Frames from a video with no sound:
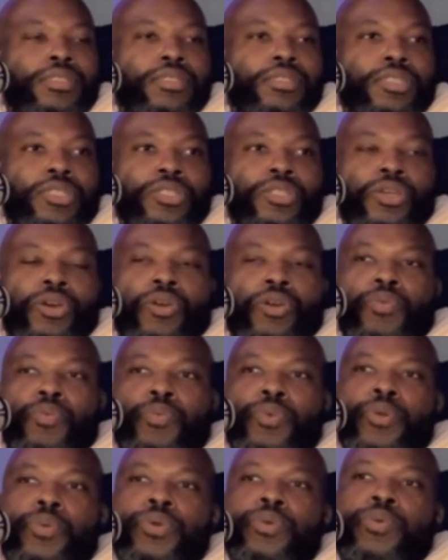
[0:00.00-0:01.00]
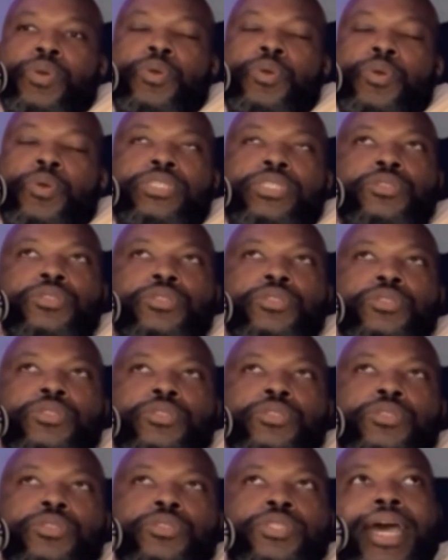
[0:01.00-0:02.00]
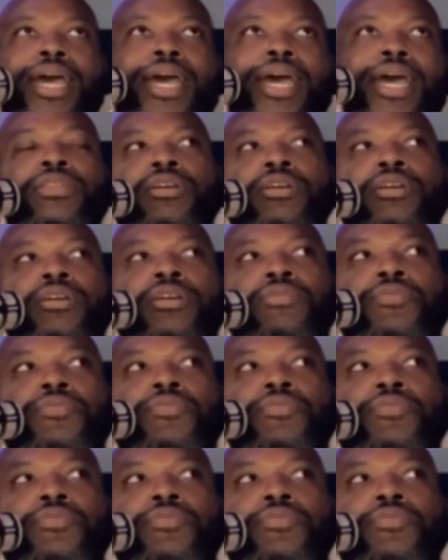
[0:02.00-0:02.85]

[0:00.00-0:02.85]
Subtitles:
you know, what was you say the height of